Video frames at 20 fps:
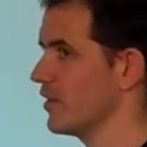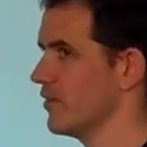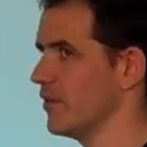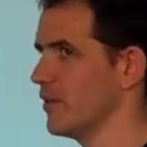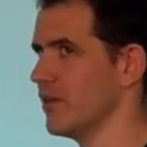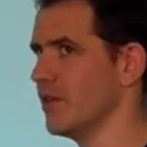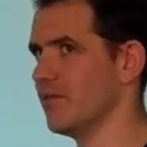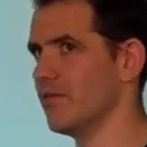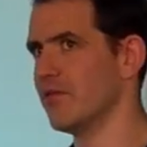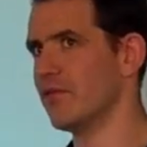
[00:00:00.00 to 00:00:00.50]

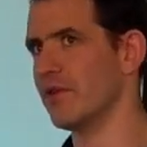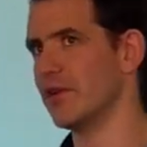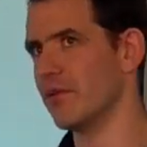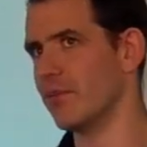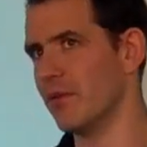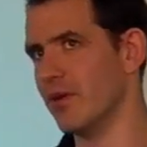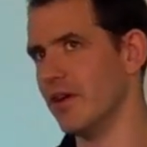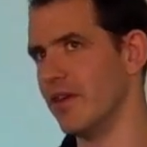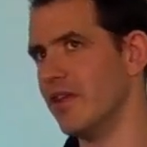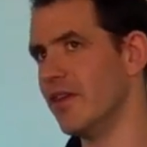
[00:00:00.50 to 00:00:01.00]
If you go for red
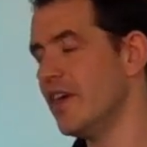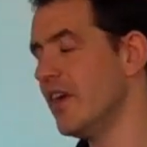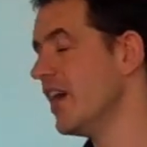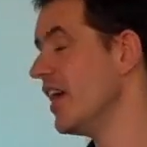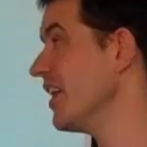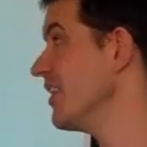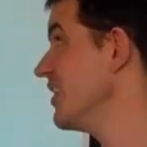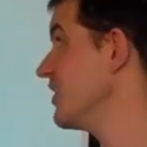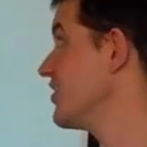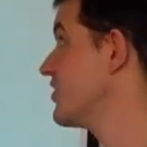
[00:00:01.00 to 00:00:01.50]
wine,
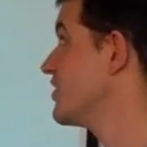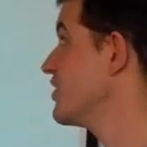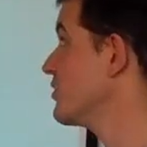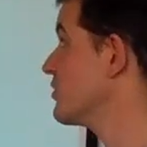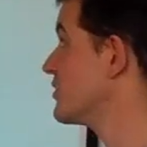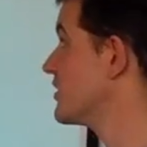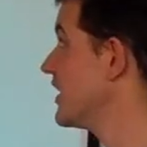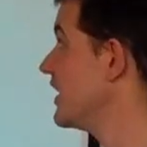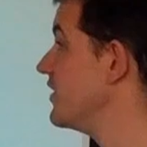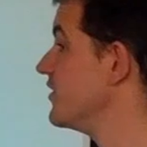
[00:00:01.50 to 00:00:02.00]
and they
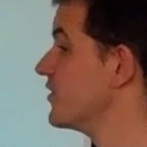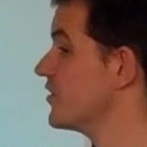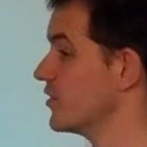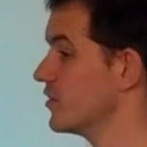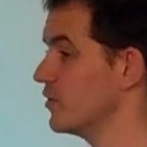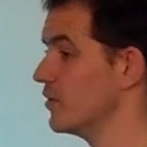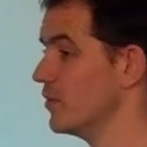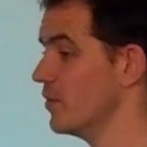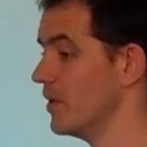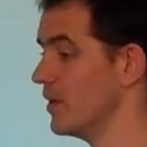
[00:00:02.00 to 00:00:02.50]
still tend to
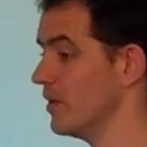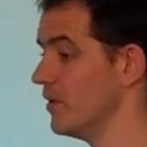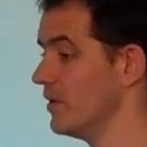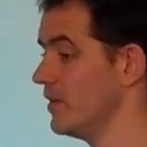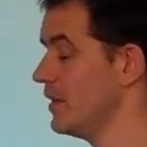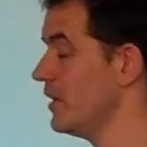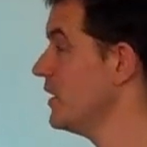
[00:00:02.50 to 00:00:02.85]
do well.